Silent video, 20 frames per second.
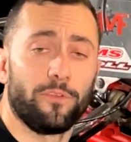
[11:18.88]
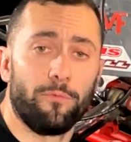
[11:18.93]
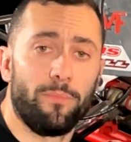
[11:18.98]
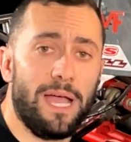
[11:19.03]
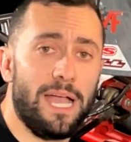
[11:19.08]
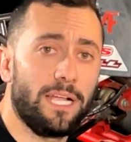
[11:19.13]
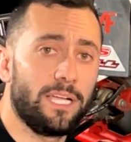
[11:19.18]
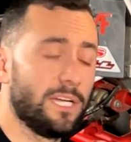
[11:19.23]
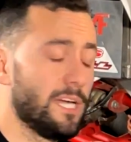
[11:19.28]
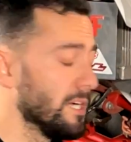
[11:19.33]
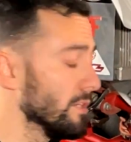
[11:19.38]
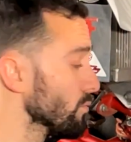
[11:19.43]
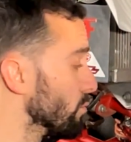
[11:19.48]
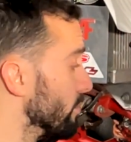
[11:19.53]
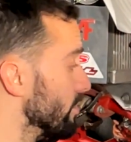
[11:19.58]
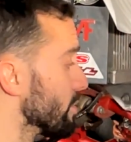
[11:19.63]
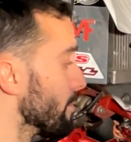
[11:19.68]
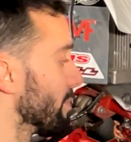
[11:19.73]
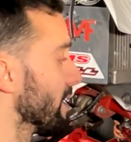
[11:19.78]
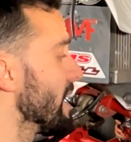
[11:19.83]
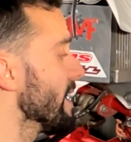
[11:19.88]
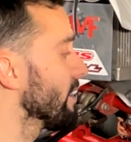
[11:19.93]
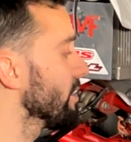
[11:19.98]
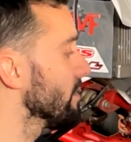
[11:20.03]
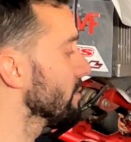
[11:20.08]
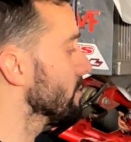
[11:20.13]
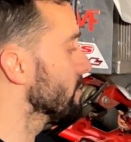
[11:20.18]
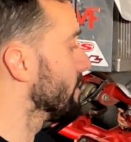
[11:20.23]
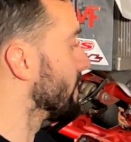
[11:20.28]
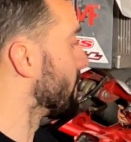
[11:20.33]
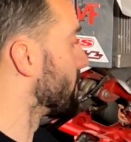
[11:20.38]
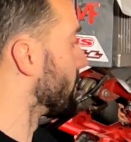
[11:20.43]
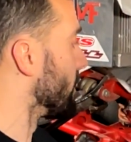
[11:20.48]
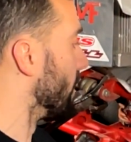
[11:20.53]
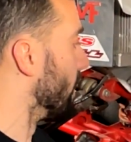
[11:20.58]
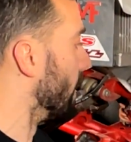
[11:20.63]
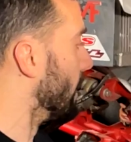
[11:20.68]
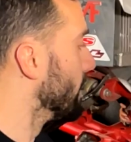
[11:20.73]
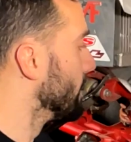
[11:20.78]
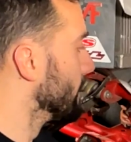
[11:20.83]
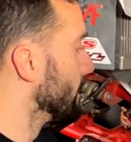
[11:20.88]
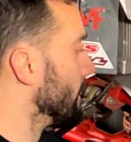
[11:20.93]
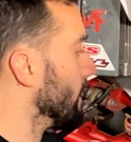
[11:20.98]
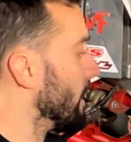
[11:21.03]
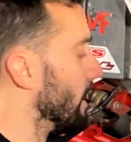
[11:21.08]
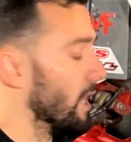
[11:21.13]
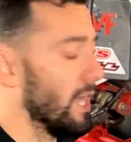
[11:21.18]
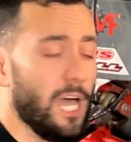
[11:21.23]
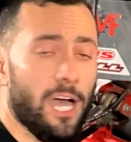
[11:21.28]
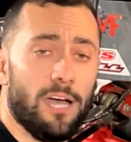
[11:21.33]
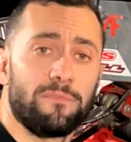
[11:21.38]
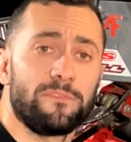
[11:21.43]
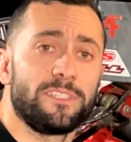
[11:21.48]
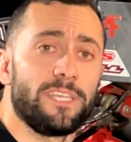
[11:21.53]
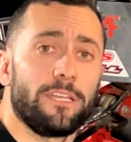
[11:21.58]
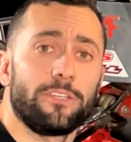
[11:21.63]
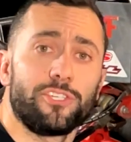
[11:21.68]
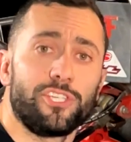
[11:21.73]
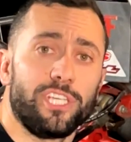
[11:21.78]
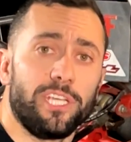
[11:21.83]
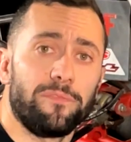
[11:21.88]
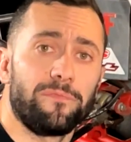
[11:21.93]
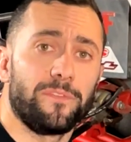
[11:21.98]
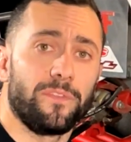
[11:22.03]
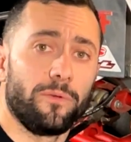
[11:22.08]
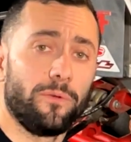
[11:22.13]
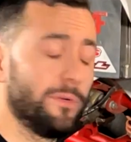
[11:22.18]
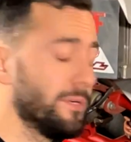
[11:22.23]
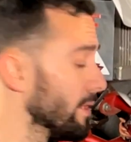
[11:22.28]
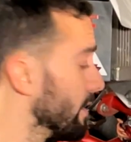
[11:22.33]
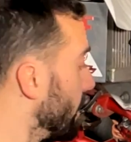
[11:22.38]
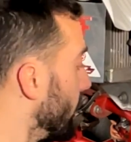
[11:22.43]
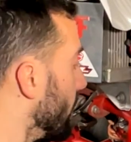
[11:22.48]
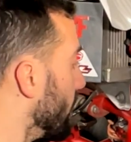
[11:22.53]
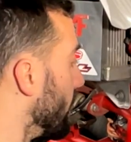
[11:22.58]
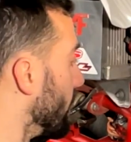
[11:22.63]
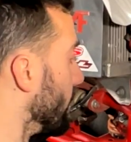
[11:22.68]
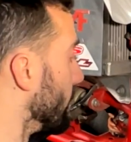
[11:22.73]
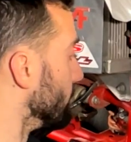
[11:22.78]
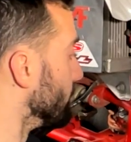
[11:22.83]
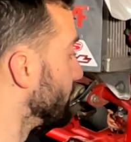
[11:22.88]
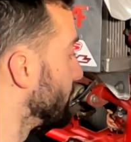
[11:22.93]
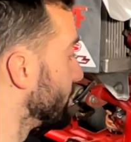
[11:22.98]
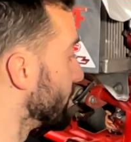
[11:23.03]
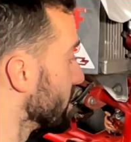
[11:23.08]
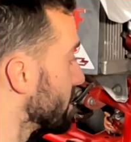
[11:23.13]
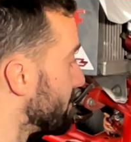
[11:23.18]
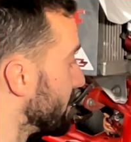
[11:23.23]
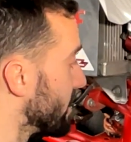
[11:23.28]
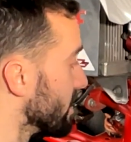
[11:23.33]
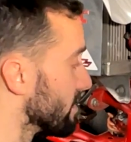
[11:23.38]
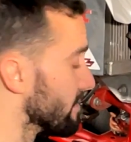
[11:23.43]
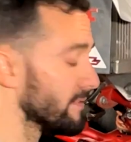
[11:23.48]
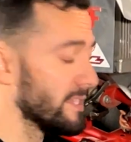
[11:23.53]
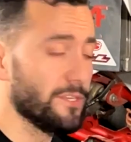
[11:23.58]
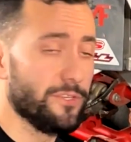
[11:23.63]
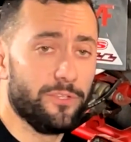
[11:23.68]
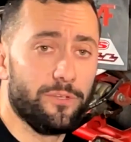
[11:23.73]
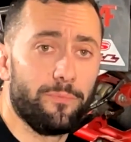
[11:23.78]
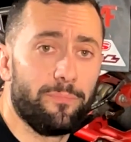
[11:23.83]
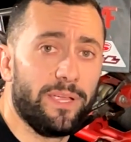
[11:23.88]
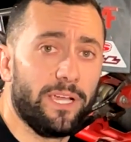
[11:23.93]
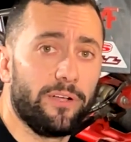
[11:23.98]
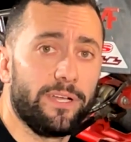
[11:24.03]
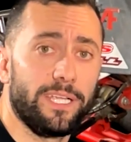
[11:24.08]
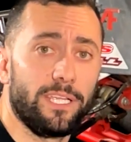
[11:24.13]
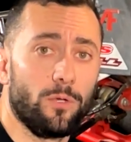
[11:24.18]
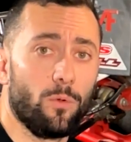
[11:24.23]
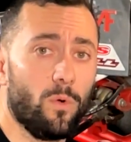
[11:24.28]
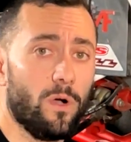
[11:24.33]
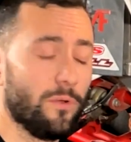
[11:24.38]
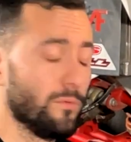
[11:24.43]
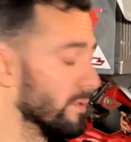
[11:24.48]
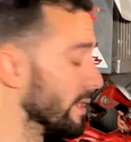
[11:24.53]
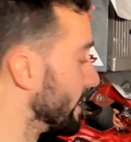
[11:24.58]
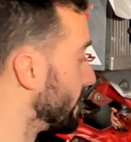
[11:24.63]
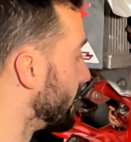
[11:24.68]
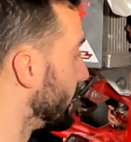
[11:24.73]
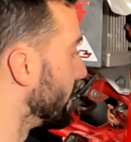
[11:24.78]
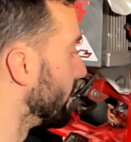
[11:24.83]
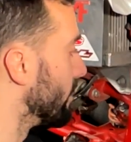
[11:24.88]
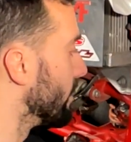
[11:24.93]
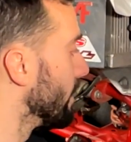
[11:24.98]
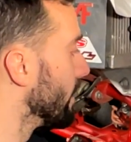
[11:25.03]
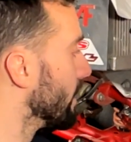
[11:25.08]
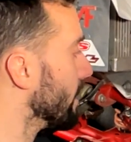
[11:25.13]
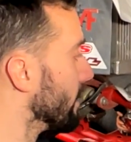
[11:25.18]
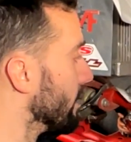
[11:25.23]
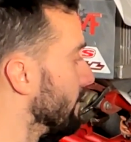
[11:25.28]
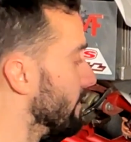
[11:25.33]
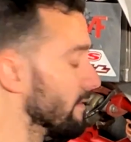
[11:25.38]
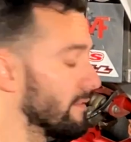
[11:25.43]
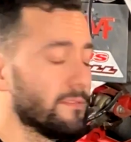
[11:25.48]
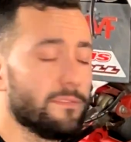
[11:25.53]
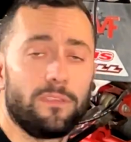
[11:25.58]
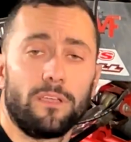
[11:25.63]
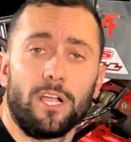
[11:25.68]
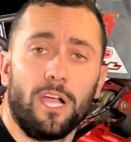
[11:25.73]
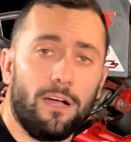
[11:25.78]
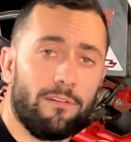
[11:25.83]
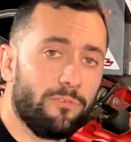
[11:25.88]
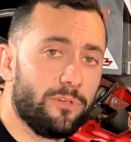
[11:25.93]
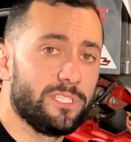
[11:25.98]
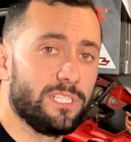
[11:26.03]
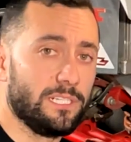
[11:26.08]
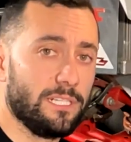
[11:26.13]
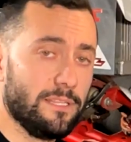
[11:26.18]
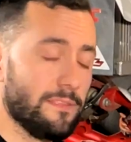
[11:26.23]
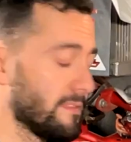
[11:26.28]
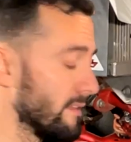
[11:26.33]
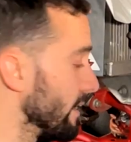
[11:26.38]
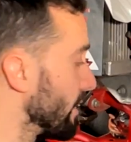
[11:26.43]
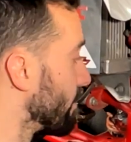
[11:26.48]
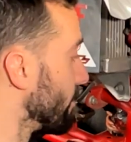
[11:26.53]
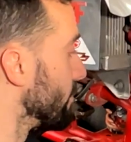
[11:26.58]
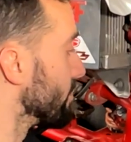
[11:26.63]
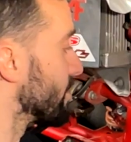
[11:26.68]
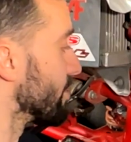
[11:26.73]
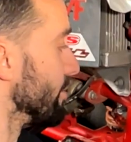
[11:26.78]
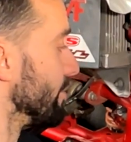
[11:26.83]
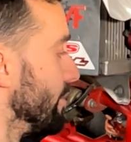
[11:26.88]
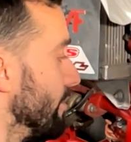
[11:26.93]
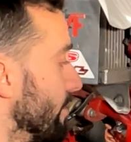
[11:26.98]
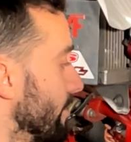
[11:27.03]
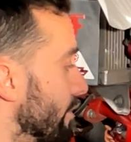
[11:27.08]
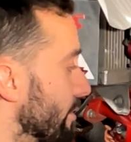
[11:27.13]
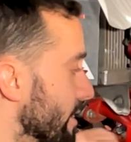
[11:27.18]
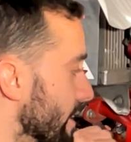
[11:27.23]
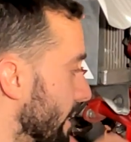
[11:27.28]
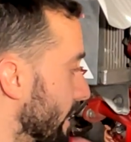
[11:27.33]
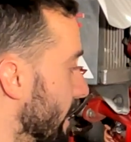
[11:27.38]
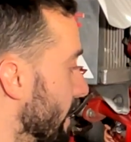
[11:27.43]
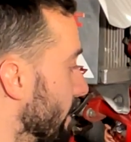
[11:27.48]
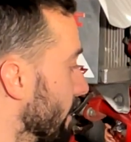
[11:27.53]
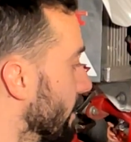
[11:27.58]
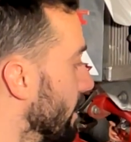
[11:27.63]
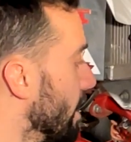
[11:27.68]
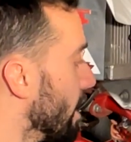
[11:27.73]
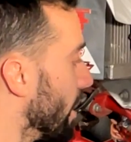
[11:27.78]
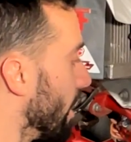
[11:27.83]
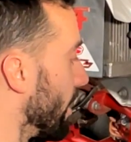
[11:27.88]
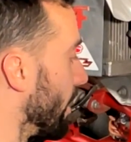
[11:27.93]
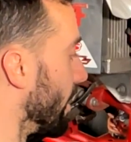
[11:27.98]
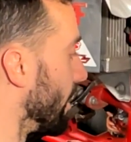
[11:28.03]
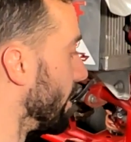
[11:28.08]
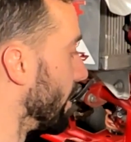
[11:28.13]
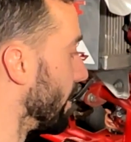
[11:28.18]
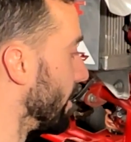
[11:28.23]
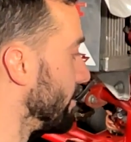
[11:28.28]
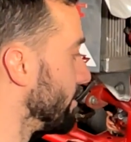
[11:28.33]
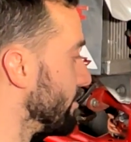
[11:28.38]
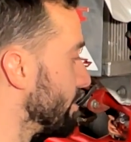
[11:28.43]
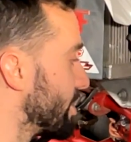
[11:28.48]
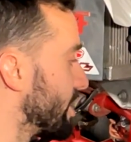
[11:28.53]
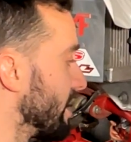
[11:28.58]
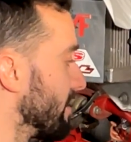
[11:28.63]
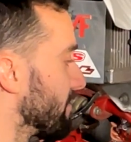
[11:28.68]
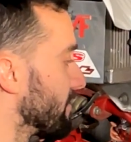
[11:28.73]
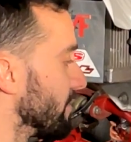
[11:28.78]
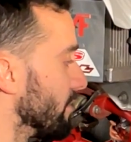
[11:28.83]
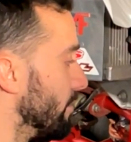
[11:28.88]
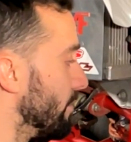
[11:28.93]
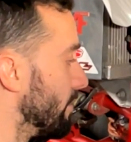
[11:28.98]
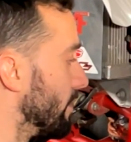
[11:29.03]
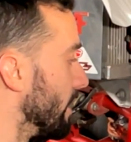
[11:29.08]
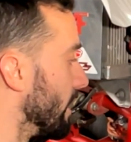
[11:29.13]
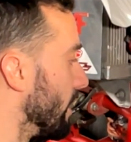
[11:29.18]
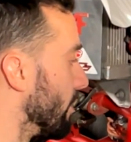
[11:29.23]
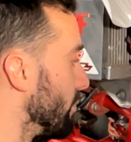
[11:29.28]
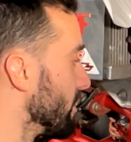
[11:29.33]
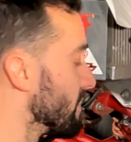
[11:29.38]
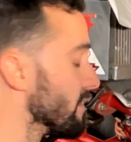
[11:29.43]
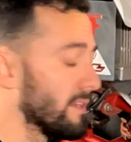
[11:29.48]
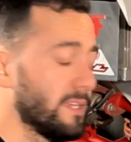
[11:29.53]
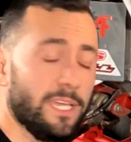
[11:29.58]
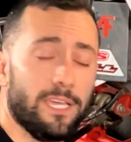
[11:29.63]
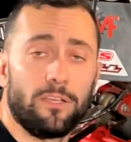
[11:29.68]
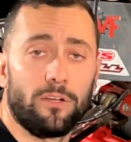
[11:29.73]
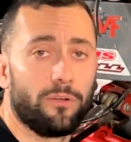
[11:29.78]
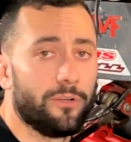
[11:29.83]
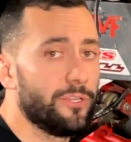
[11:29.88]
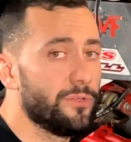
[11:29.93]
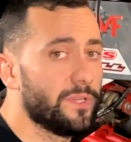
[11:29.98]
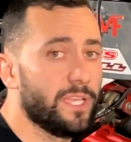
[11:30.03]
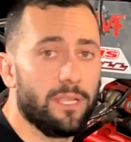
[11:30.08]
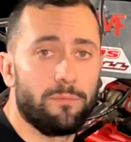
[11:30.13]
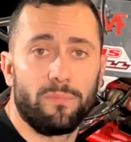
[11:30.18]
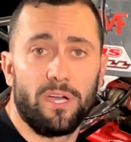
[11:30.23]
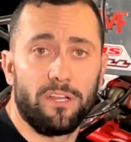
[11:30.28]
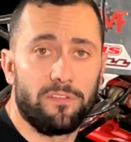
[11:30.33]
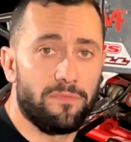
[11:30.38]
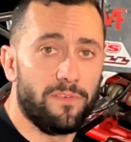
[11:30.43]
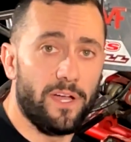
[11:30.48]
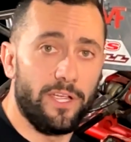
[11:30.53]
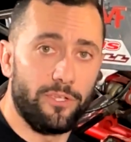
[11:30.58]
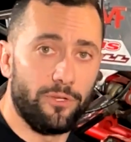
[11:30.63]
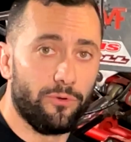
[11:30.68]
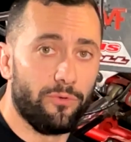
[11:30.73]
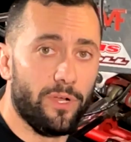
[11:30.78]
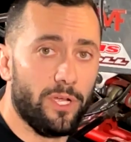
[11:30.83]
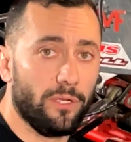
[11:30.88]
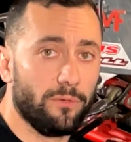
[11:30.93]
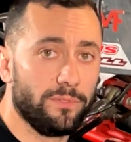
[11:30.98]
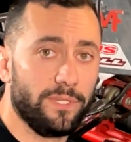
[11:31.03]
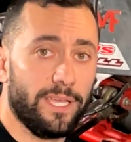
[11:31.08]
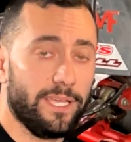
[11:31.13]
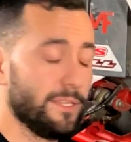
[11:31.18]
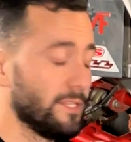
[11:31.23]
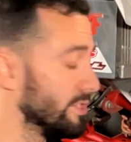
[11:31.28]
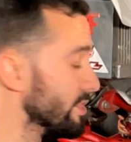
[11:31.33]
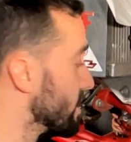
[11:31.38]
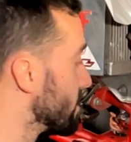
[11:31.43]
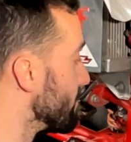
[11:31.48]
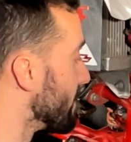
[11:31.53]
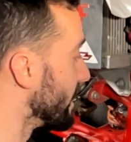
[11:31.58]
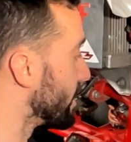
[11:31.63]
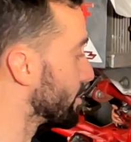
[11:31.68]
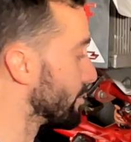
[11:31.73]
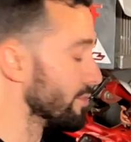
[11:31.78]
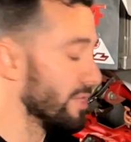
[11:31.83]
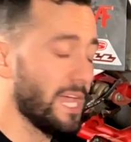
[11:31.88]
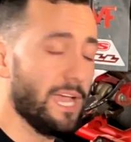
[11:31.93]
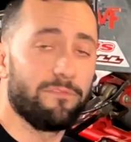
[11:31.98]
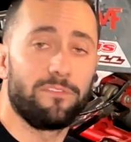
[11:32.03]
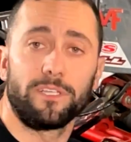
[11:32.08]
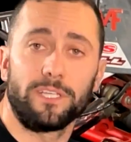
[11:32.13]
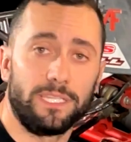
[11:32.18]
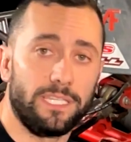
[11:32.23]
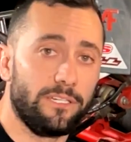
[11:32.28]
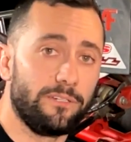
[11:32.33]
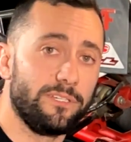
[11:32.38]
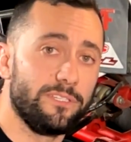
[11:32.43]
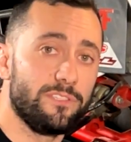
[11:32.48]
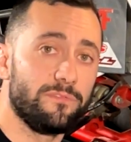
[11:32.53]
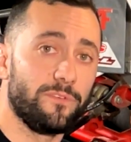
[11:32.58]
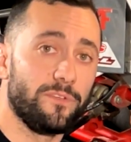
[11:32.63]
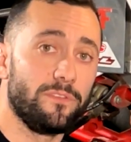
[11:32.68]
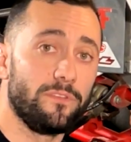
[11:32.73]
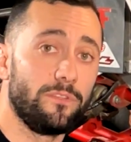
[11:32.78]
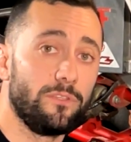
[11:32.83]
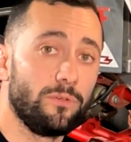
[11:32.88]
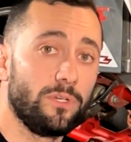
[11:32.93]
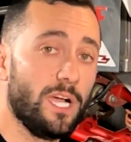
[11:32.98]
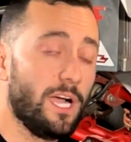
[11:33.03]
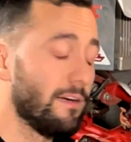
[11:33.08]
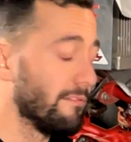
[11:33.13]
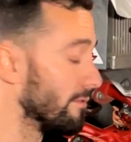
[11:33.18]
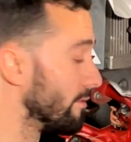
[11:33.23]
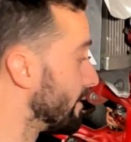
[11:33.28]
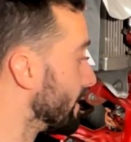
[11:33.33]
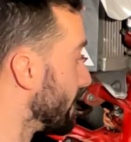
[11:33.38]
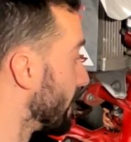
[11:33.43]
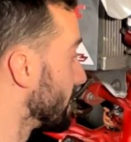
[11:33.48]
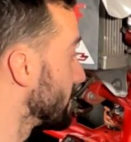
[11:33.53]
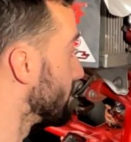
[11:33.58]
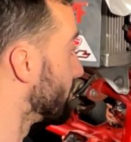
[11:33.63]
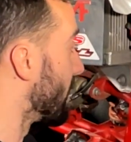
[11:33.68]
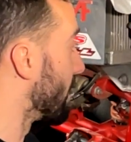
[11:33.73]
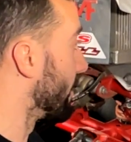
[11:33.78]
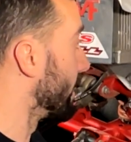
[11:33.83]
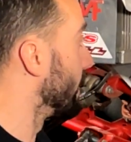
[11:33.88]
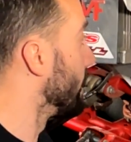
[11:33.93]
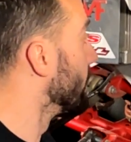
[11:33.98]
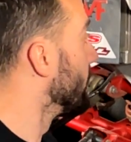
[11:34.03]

back on. We're supplying you with offset shifter just because of the new bearing and one-way gear. The cover is a little thicker, so you're going to get a new shifter with the kit, or you can modify your own and just make sure you have the clearance for the new cover, and that's about it.